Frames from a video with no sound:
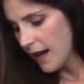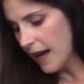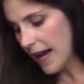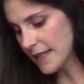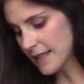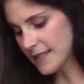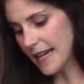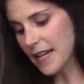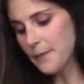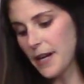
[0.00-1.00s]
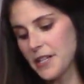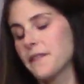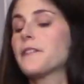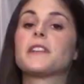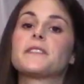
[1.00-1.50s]
As a second binder
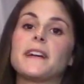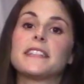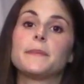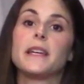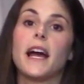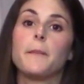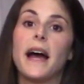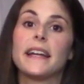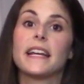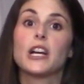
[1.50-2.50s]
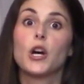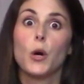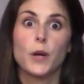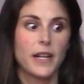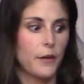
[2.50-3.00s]
for this recipe, I'm adding
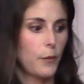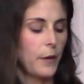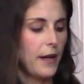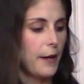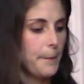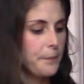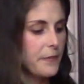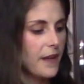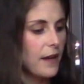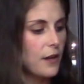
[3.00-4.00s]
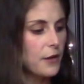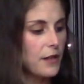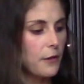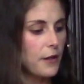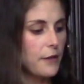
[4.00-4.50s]
coconut oil.
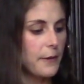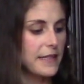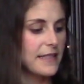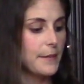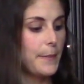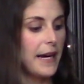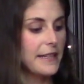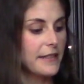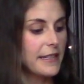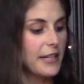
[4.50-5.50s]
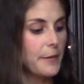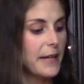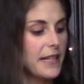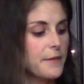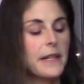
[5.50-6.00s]
Coconut oil works as a binder here
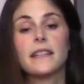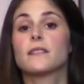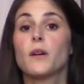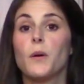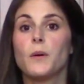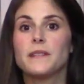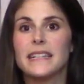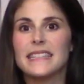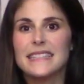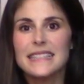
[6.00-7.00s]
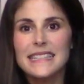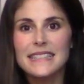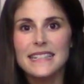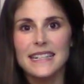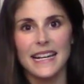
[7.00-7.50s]
because when it's cold, it
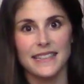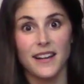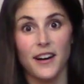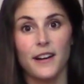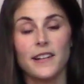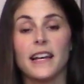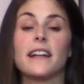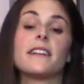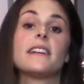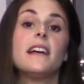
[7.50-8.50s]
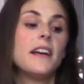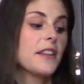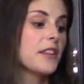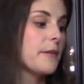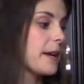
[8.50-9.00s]
seizes and gets hard, and
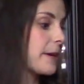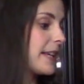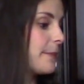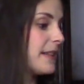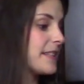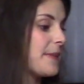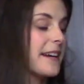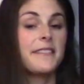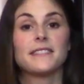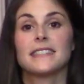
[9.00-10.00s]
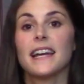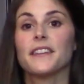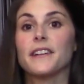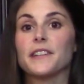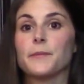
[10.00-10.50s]
the way we're keeping these macaroons
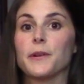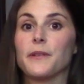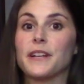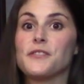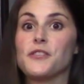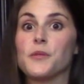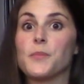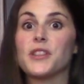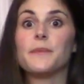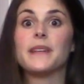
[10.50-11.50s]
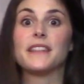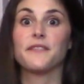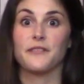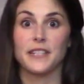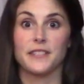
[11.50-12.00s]
together is we're going to put them in the
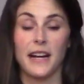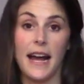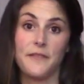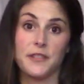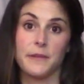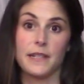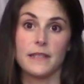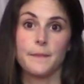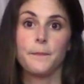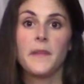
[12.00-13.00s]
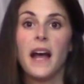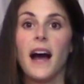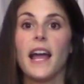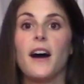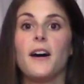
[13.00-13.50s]
freezer afterwards.
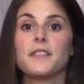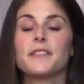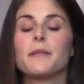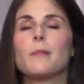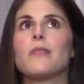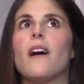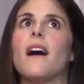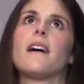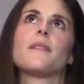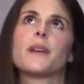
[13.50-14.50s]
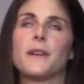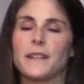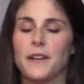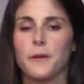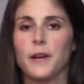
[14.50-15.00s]
I also love
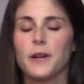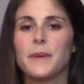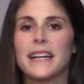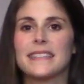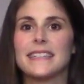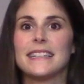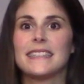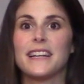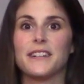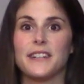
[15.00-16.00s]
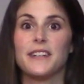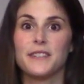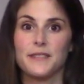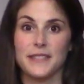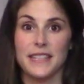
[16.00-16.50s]
coconut oil because it is a good
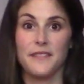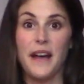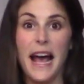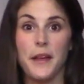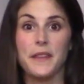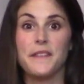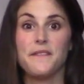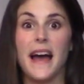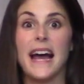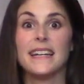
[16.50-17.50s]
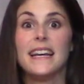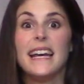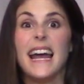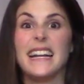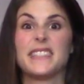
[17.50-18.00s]
source of healthy fat,
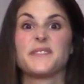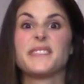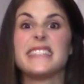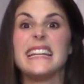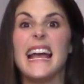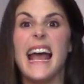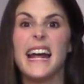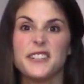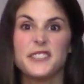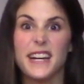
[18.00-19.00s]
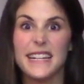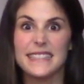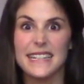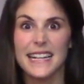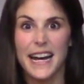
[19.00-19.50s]
and it's really
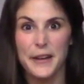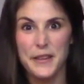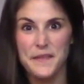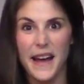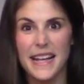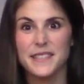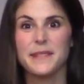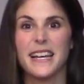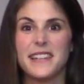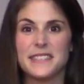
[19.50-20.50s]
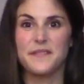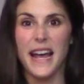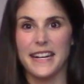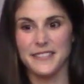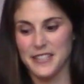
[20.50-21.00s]
energizing healthy fat, so we'll get lots of
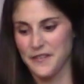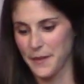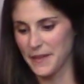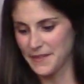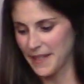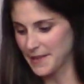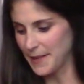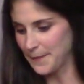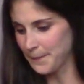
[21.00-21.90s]
energy from this recipe.